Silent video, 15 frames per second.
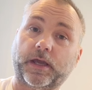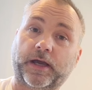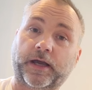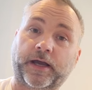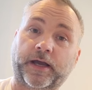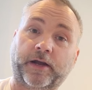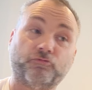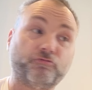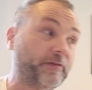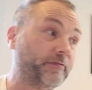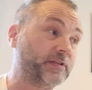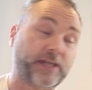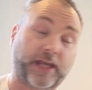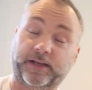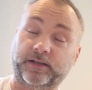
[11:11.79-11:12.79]
uh,
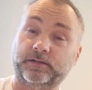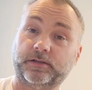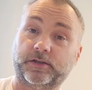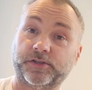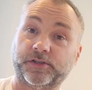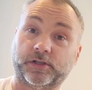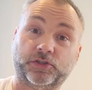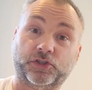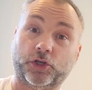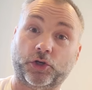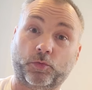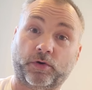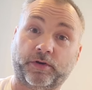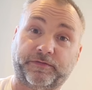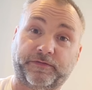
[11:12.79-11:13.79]
riveting because I do
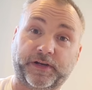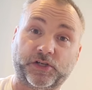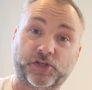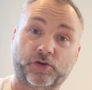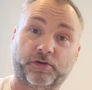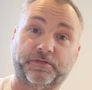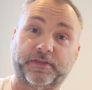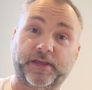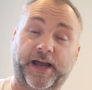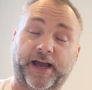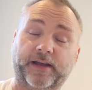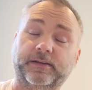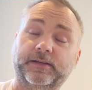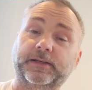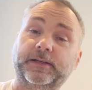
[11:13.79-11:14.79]
want to finish off that